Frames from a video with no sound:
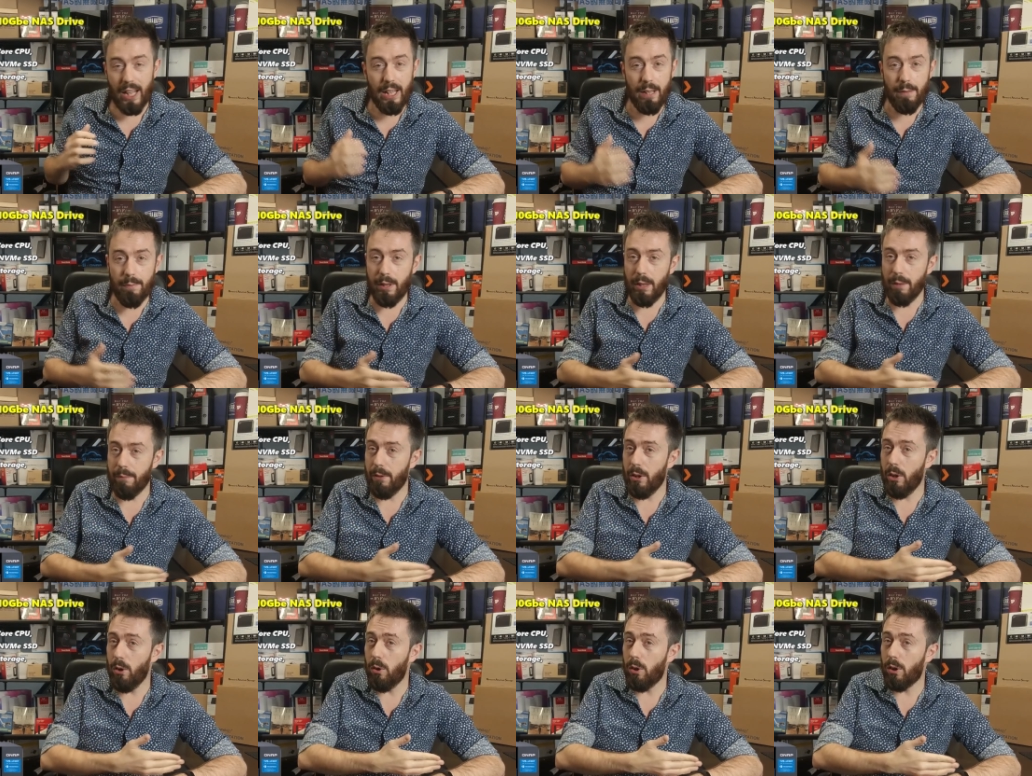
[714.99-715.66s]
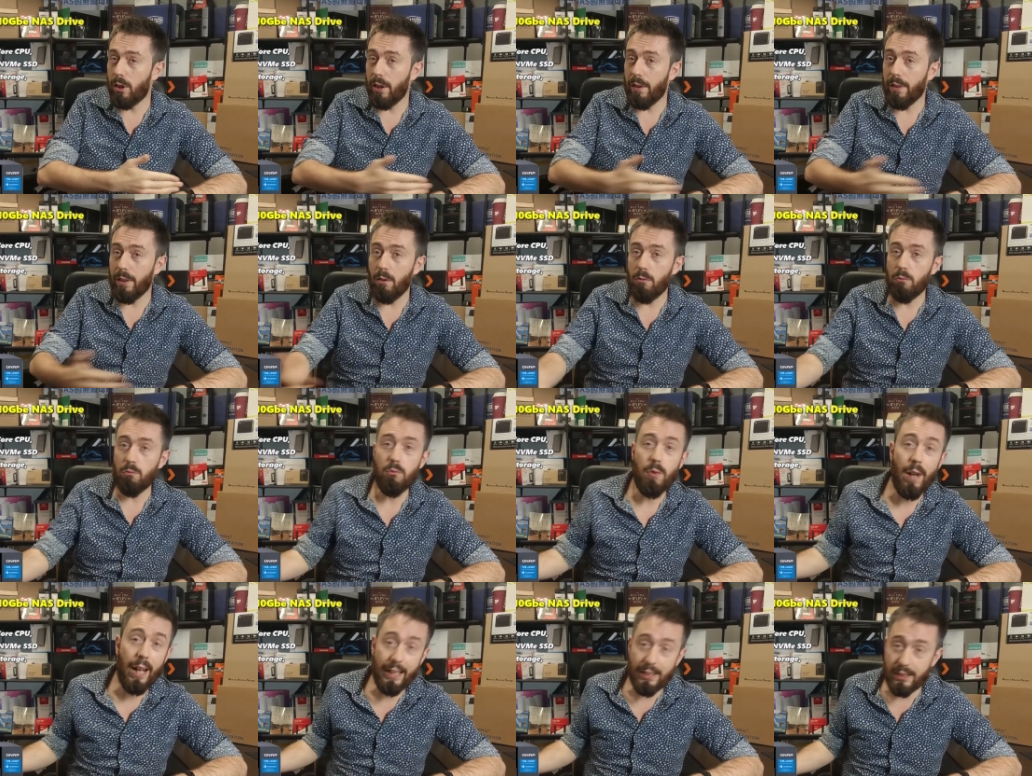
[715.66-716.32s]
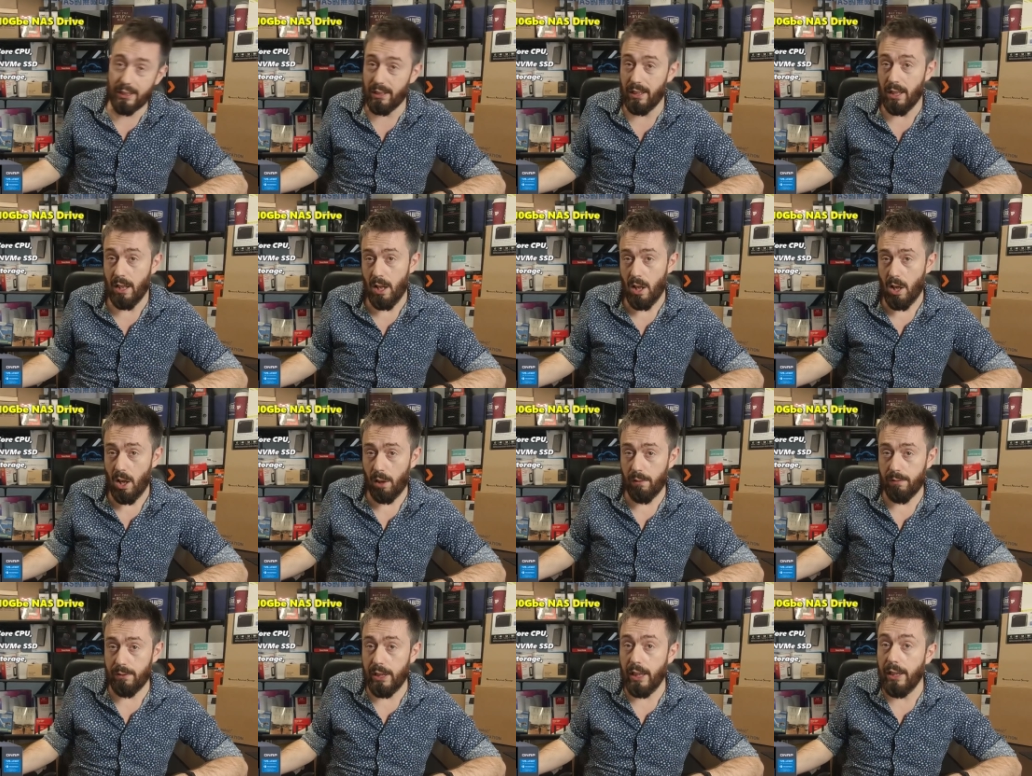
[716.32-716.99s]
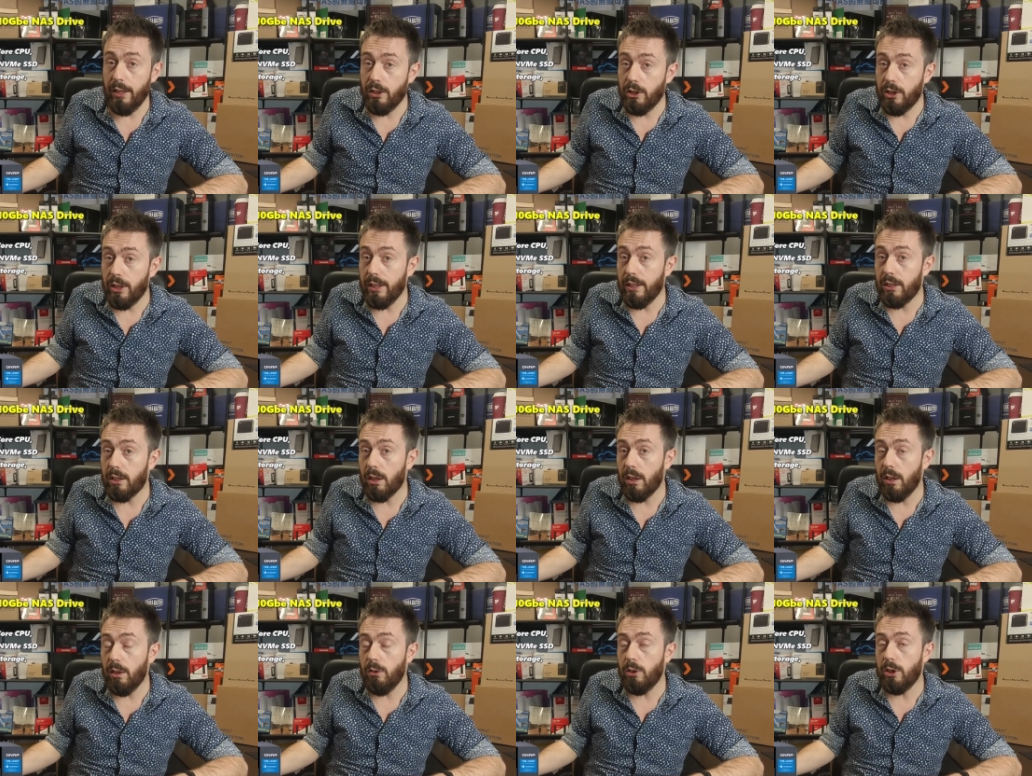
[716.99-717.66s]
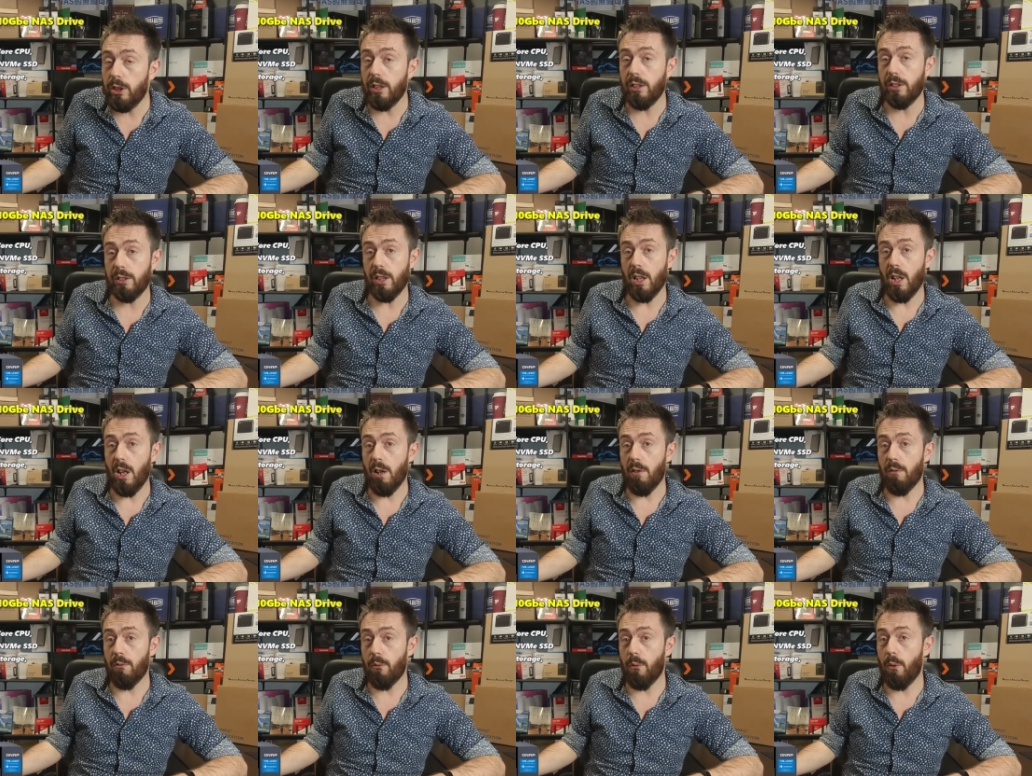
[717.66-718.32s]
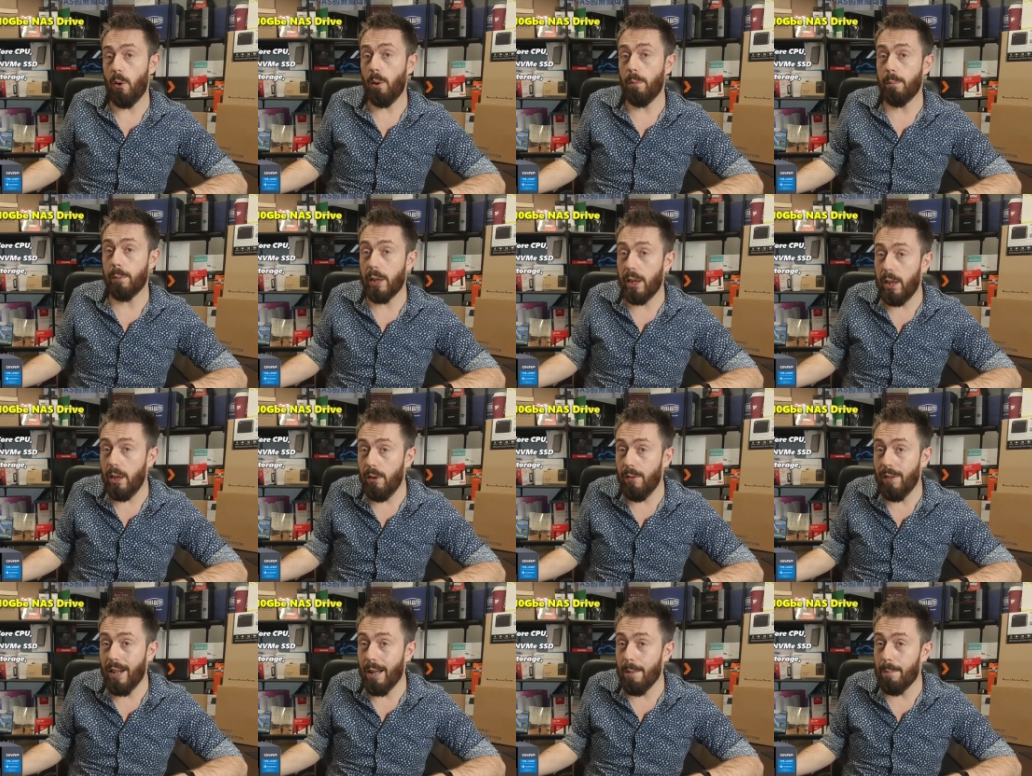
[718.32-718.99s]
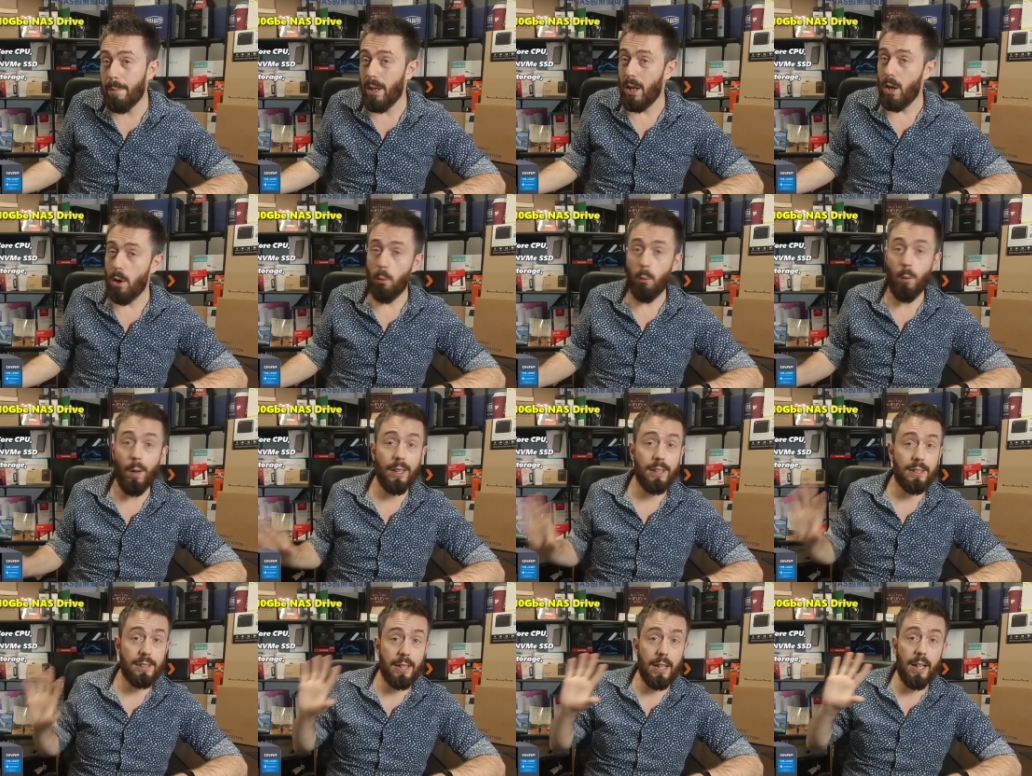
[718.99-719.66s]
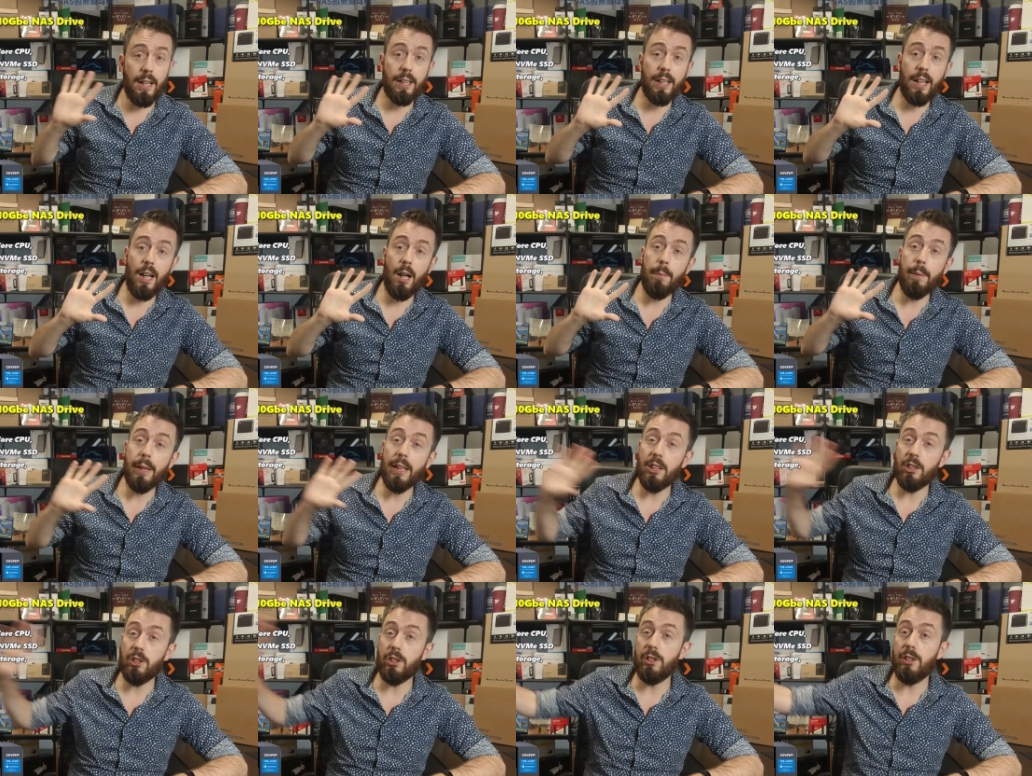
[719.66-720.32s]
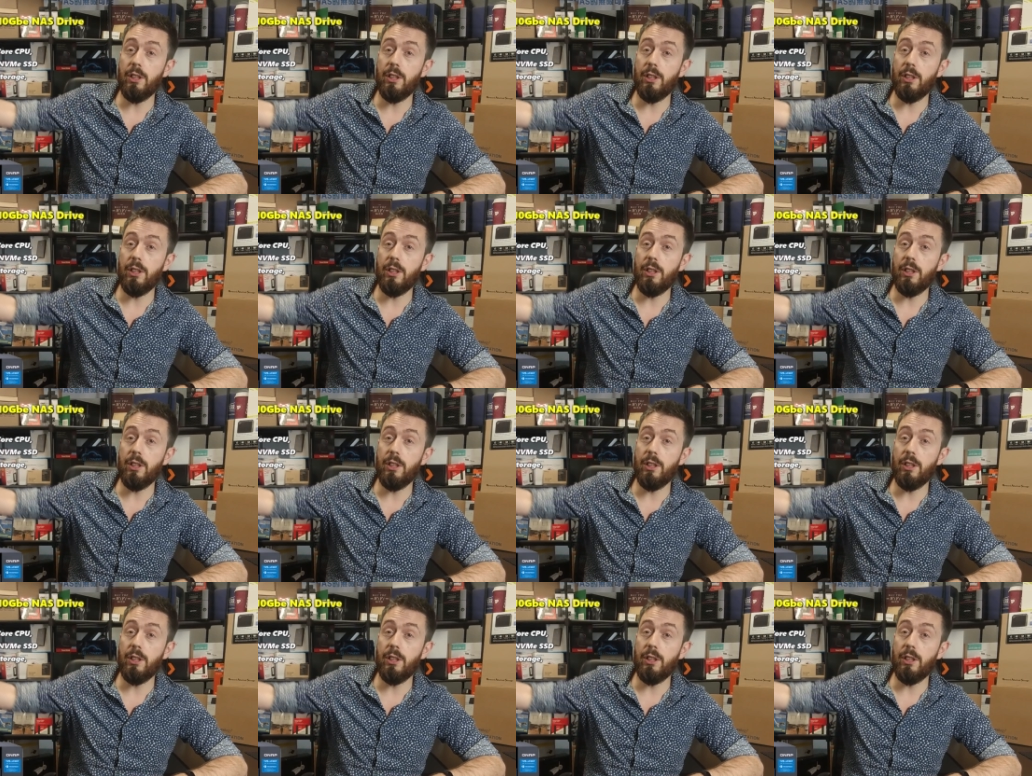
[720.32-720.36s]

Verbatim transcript: Even if you look at the rest of ten G solutions from QNAP, ones that are coming